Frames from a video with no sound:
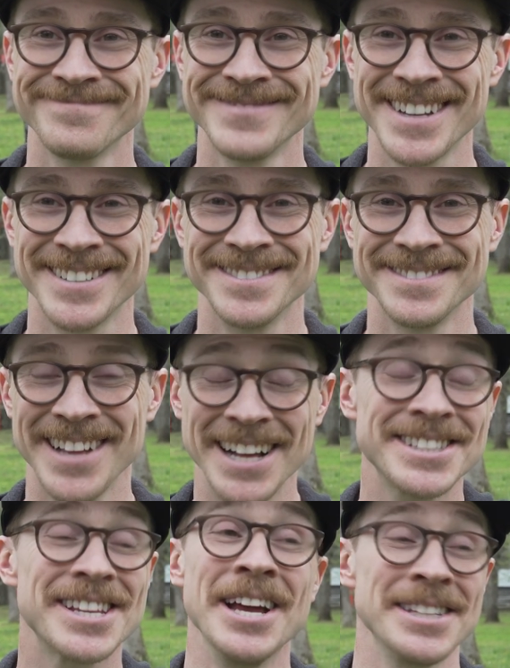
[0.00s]
Yeah, well,
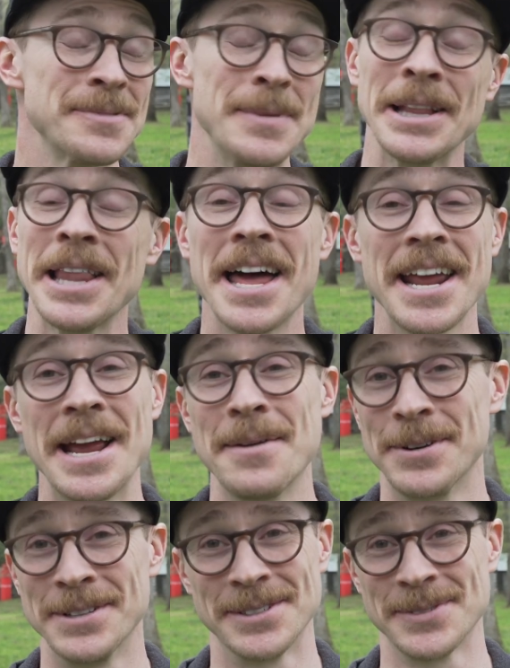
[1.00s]
it gets me a lot of
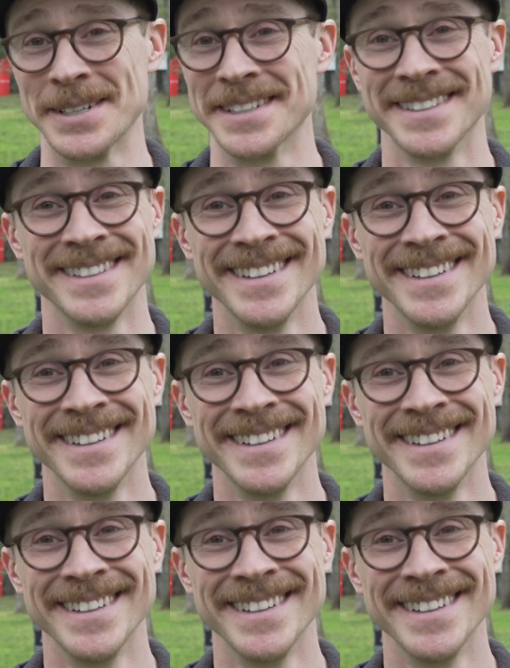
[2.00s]
hammering this week.